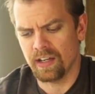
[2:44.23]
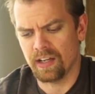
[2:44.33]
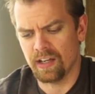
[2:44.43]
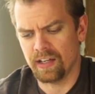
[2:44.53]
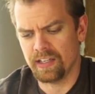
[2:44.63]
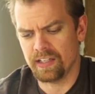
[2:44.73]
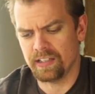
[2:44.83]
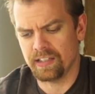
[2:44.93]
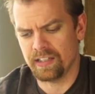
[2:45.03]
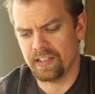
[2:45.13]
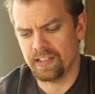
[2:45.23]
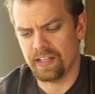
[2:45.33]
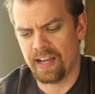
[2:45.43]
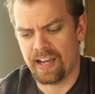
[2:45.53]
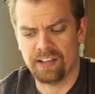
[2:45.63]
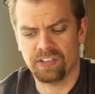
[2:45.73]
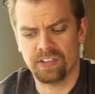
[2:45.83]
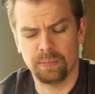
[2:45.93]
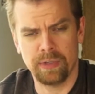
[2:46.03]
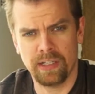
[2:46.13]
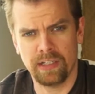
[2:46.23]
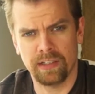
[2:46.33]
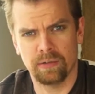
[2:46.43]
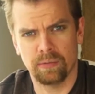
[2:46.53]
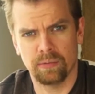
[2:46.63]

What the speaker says: it has to be